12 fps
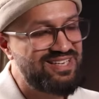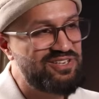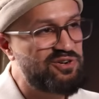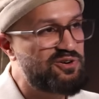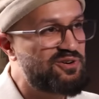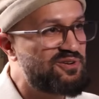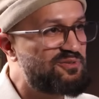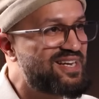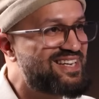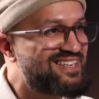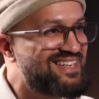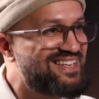your
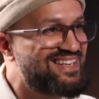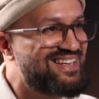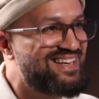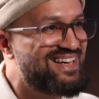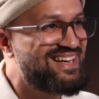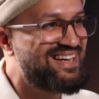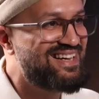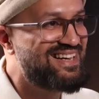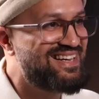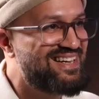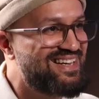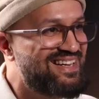regular
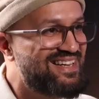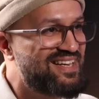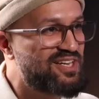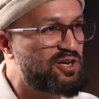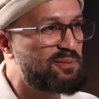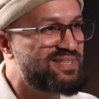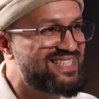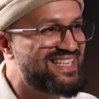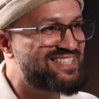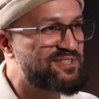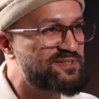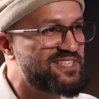commentator